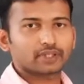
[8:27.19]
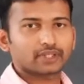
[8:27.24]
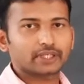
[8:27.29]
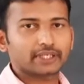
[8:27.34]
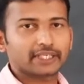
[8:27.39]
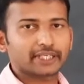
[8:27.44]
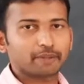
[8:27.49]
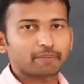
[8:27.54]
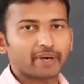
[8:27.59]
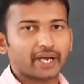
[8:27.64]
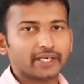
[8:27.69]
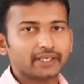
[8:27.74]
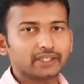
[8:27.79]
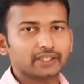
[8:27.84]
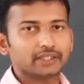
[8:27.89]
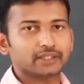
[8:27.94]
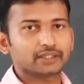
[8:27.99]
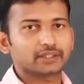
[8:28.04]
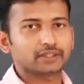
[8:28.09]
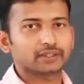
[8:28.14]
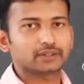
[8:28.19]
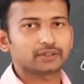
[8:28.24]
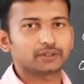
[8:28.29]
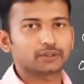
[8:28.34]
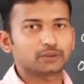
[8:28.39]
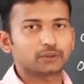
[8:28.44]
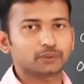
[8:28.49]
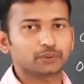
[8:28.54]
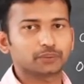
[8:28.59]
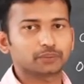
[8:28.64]
D by
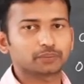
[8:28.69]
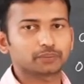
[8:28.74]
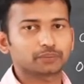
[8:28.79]
2.